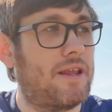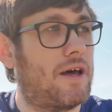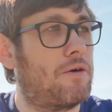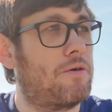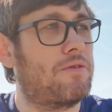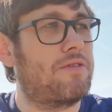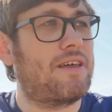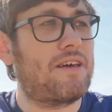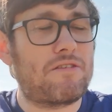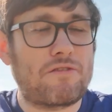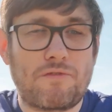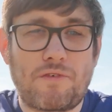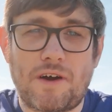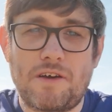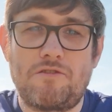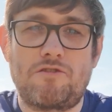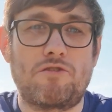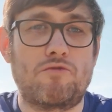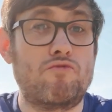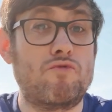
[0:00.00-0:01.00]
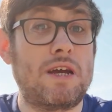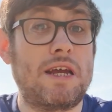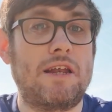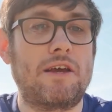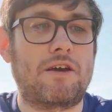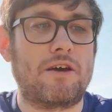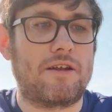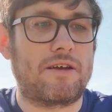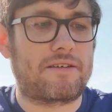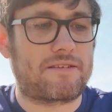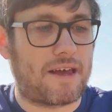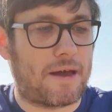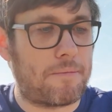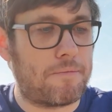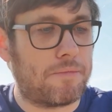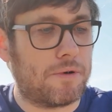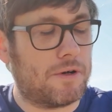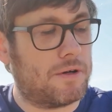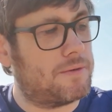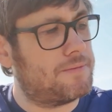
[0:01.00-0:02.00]
Now this fight's a really good
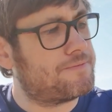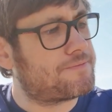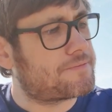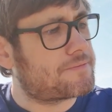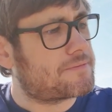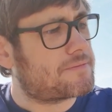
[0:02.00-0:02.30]
example